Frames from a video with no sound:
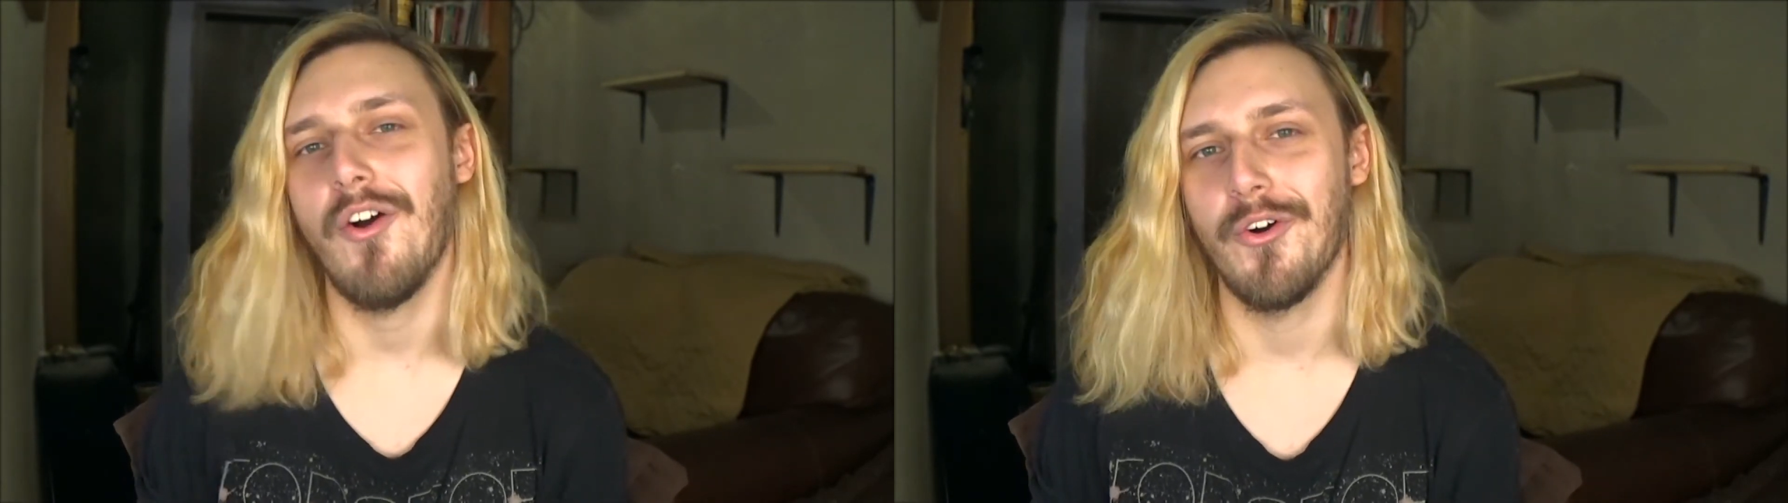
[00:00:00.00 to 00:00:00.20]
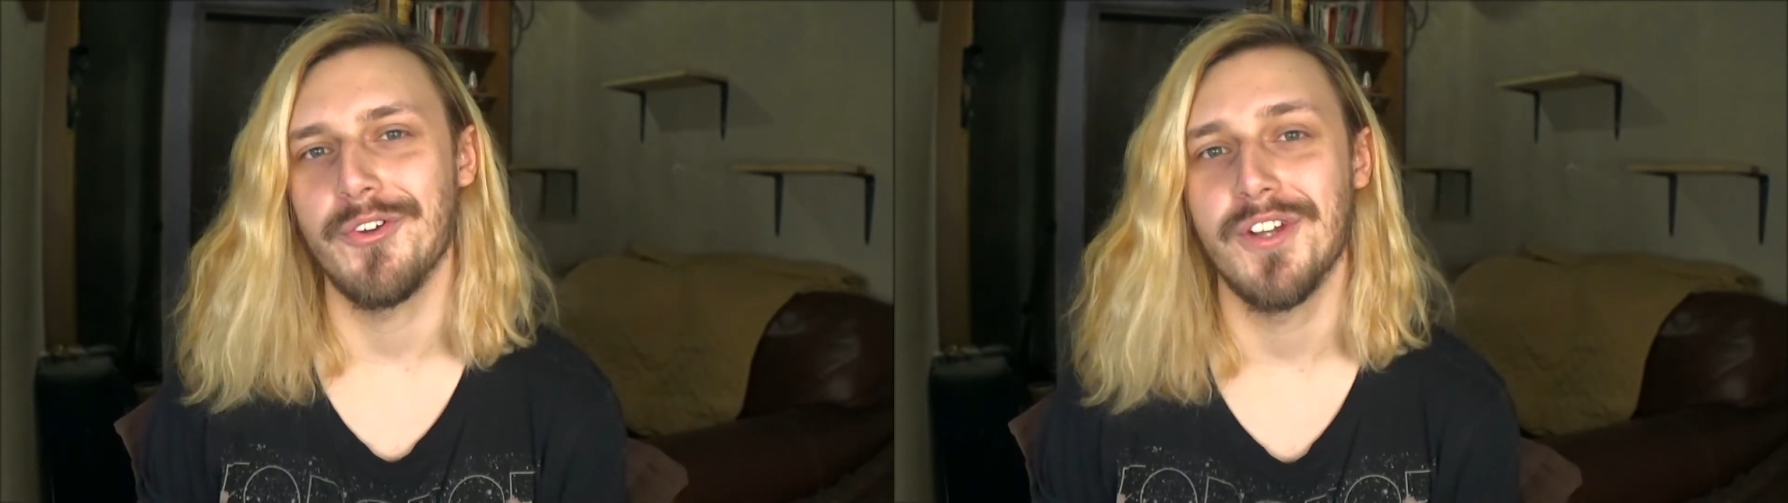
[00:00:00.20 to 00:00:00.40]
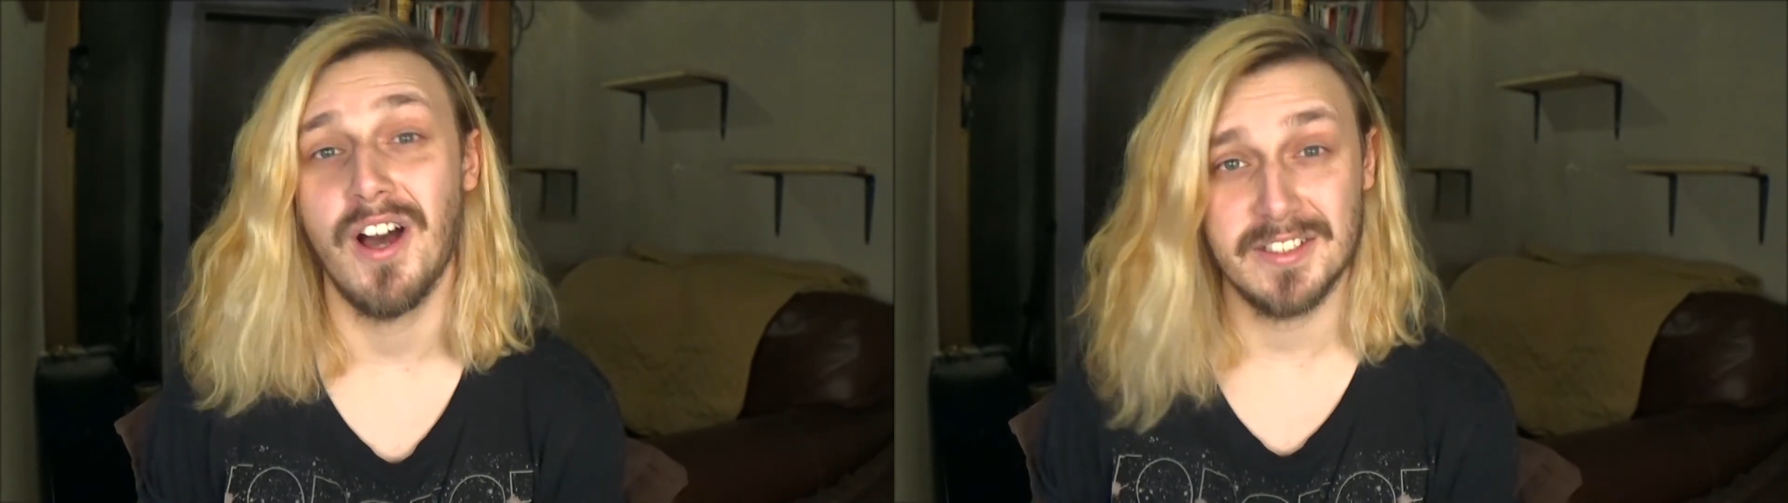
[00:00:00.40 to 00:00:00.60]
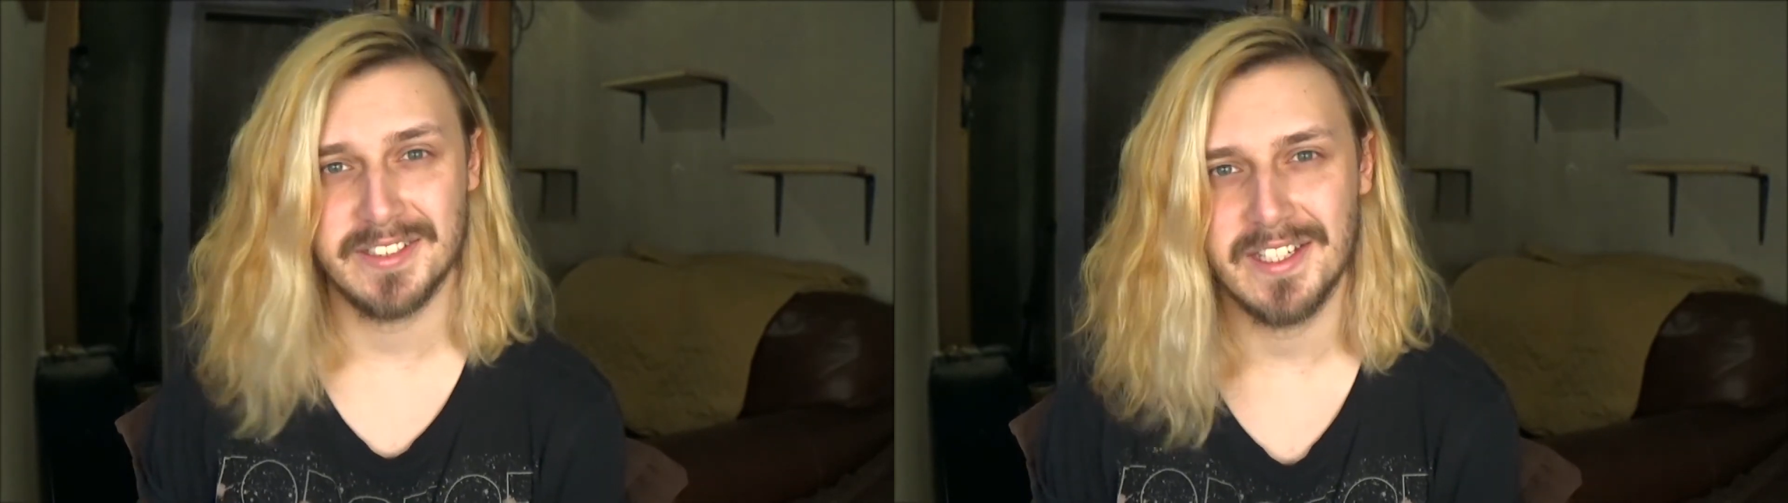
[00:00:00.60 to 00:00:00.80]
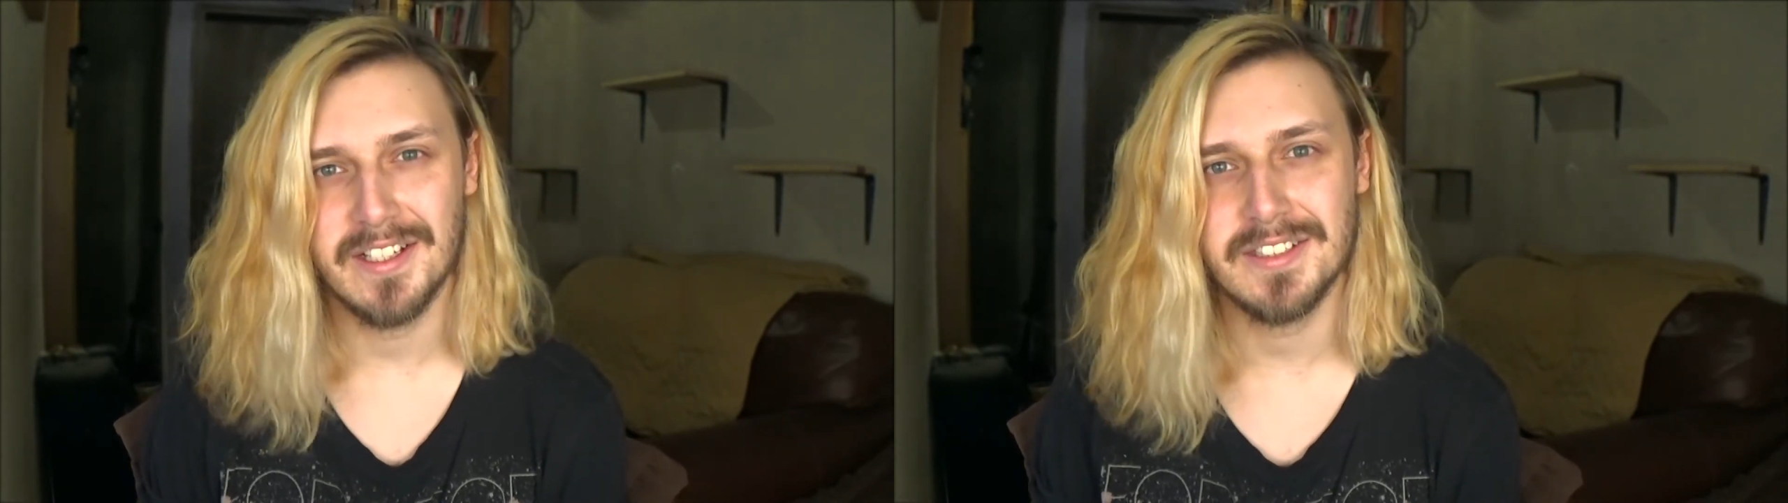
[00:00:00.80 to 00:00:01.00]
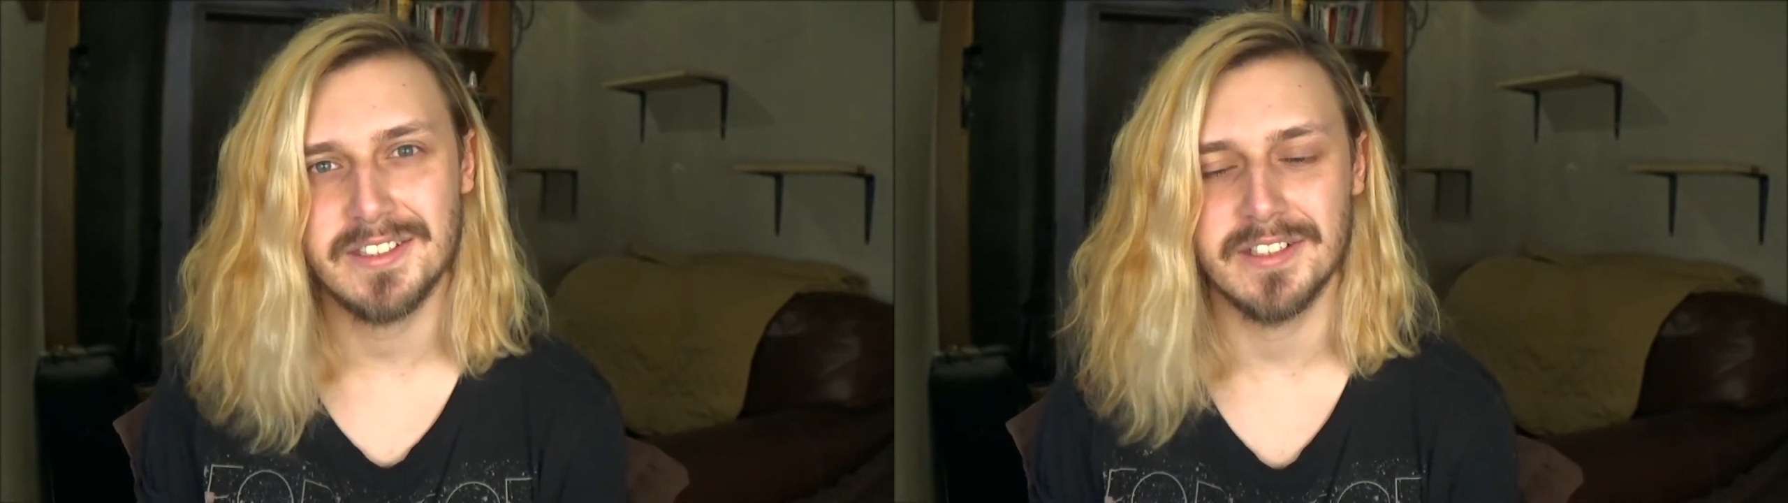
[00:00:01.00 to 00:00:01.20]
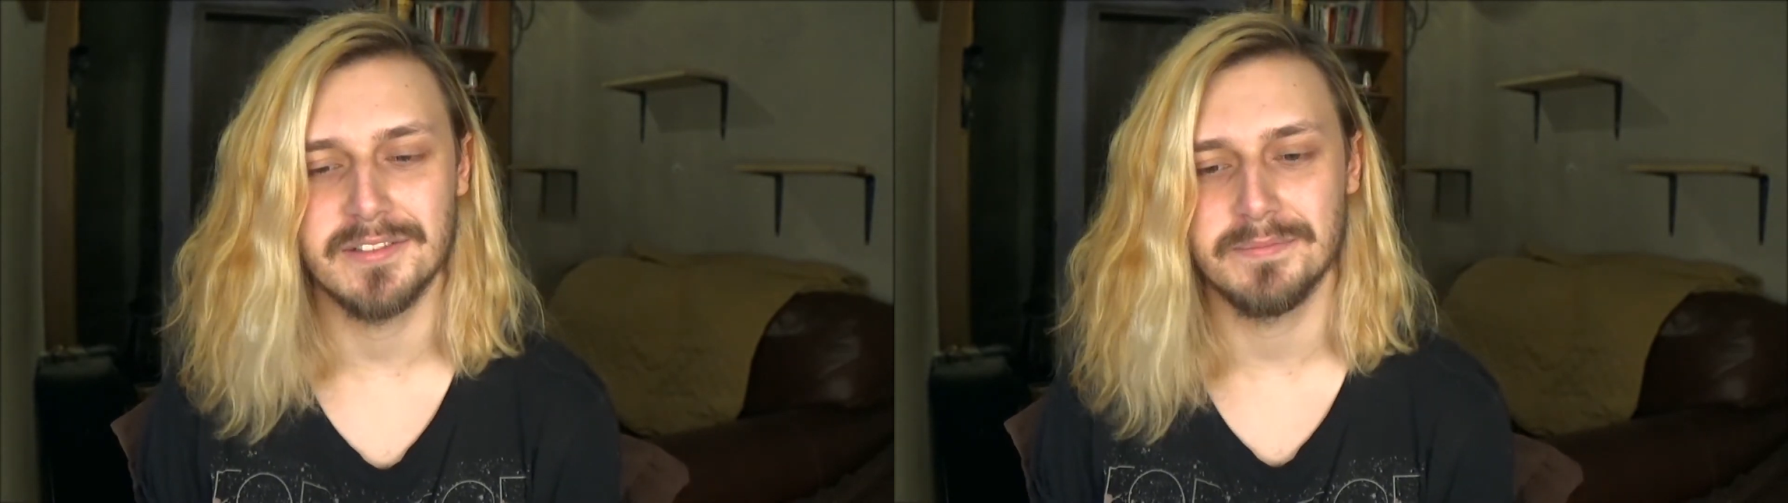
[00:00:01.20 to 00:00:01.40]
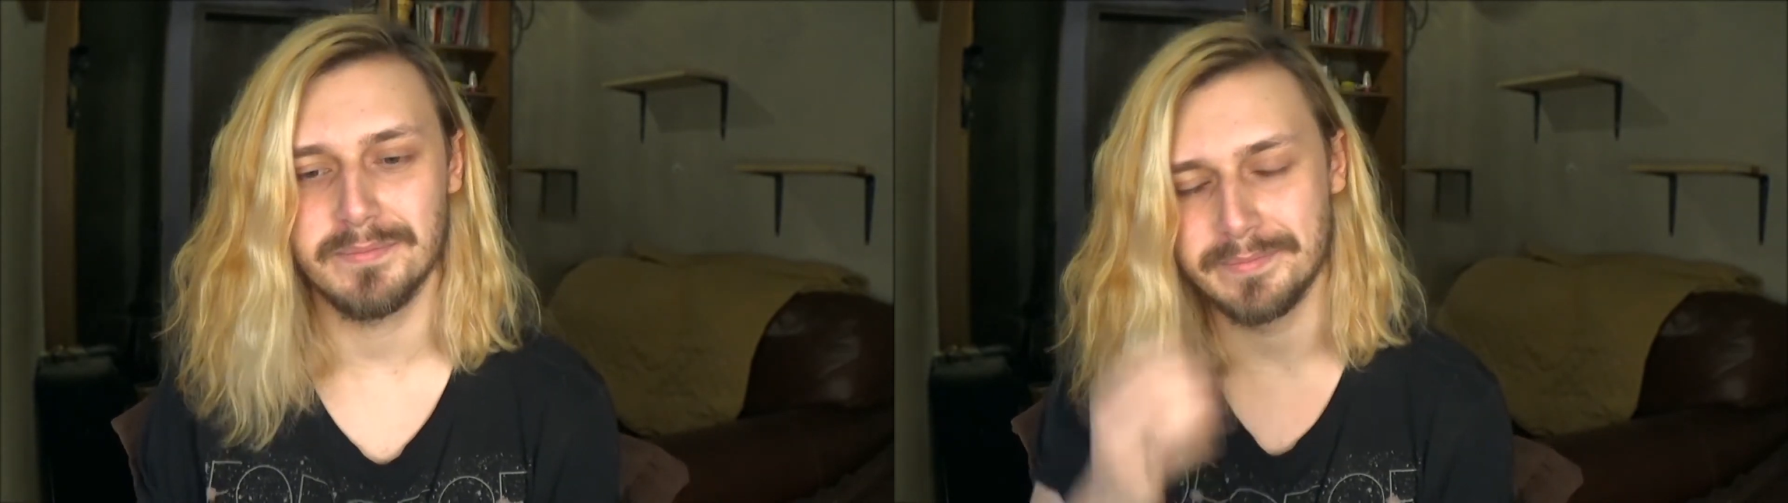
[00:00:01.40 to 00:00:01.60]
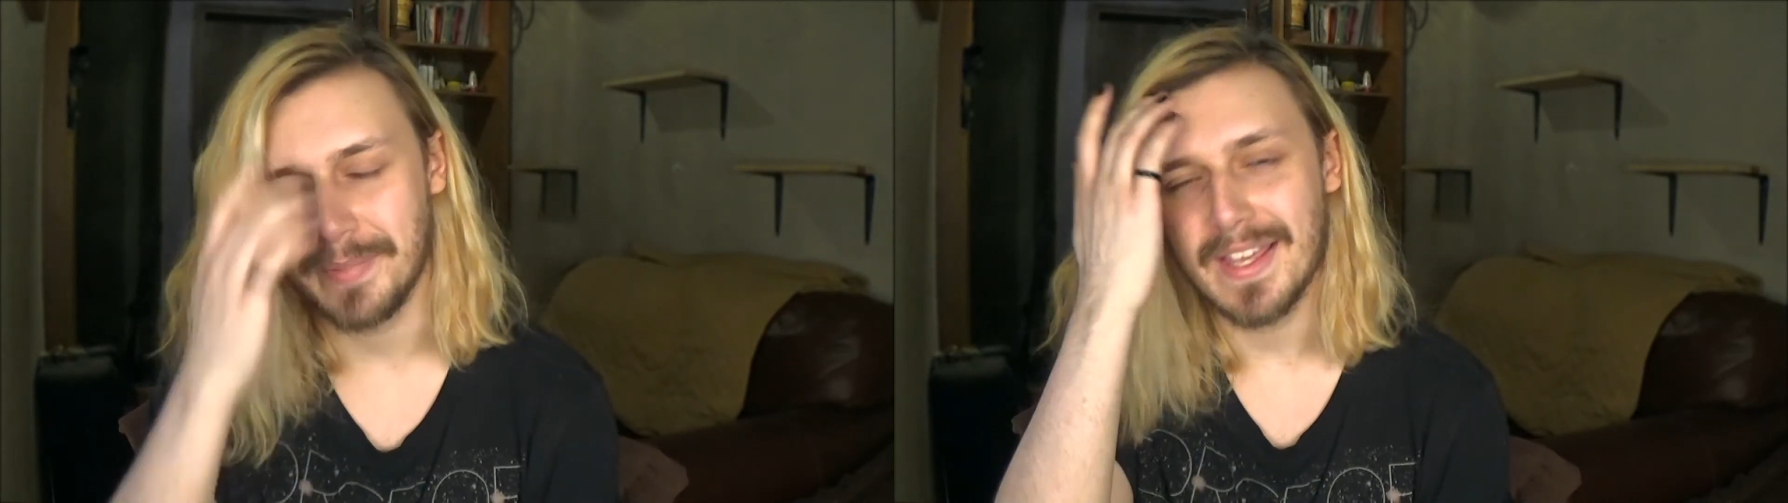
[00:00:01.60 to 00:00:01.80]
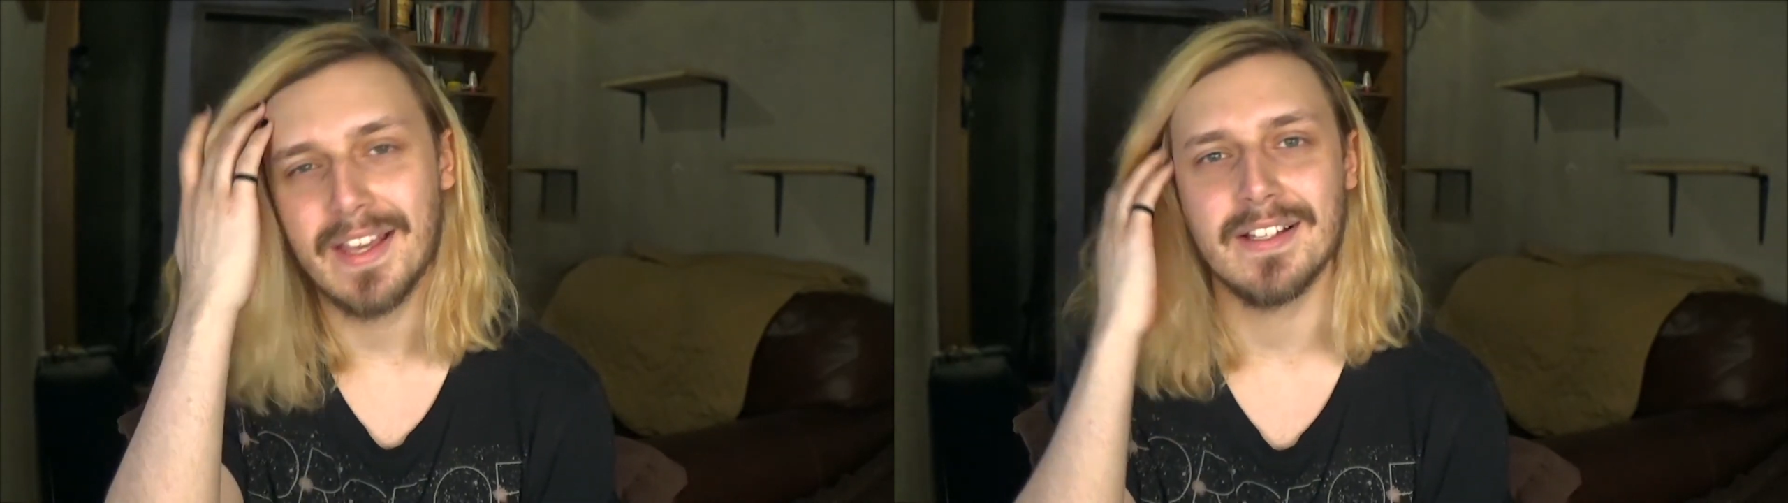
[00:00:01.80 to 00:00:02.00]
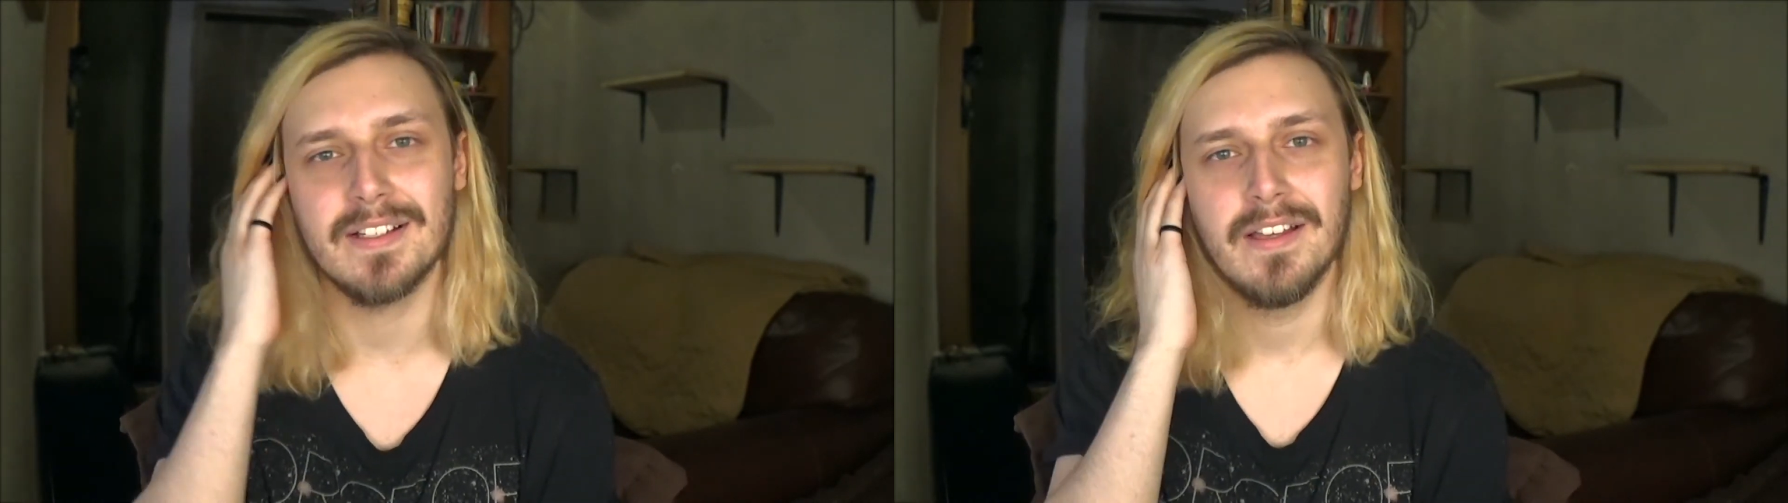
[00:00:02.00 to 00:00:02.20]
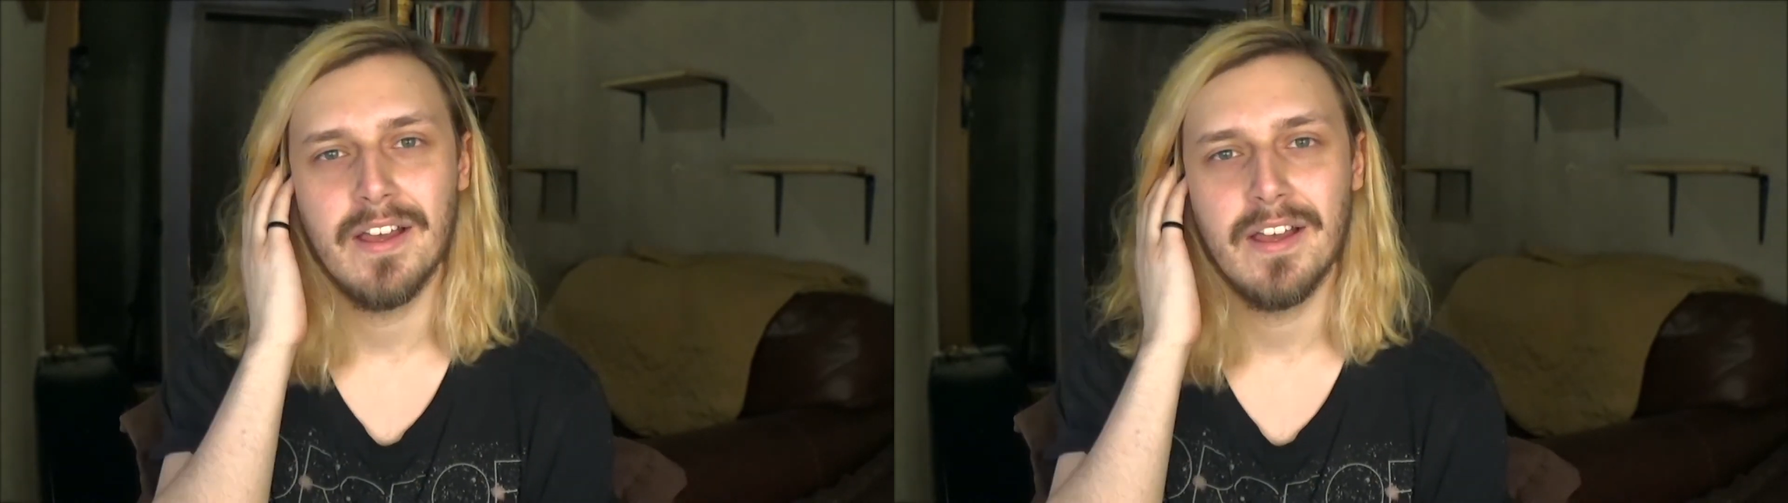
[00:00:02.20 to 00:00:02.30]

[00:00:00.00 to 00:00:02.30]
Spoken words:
on nastiness and being